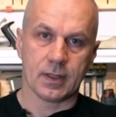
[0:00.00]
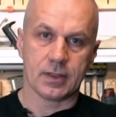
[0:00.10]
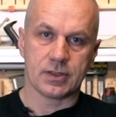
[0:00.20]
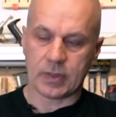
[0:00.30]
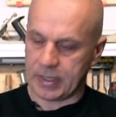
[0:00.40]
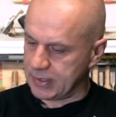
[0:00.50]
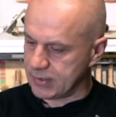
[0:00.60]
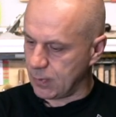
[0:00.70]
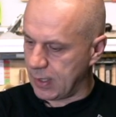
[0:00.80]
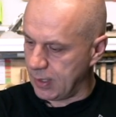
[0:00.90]
straight
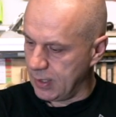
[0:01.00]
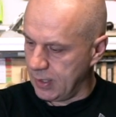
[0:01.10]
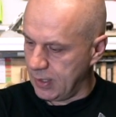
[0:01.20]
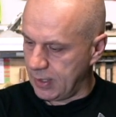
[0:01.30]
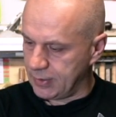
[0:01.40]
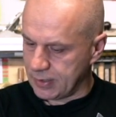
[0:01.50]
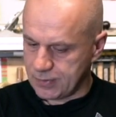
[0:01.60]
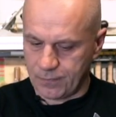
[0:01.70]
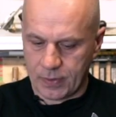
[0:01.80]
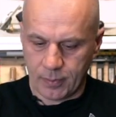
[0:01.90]
as well. And that's
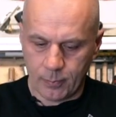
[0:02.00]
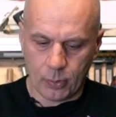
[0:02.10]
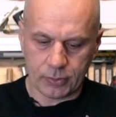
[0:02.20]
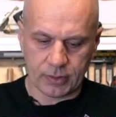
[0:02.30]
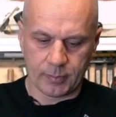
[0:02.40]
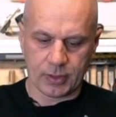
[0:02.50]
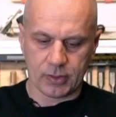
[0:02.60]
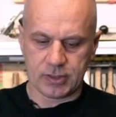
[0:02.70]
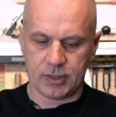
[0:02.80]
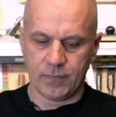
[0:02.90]
very important,
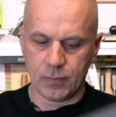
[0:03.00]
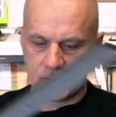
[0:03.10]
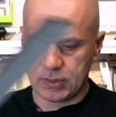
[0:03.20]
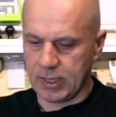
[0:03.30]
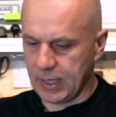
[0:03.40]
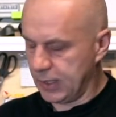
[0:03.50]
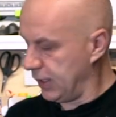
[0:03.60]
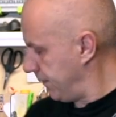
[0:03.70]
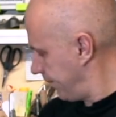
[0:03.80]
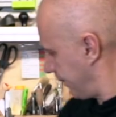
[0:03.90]
because if you see
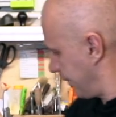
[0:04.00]
any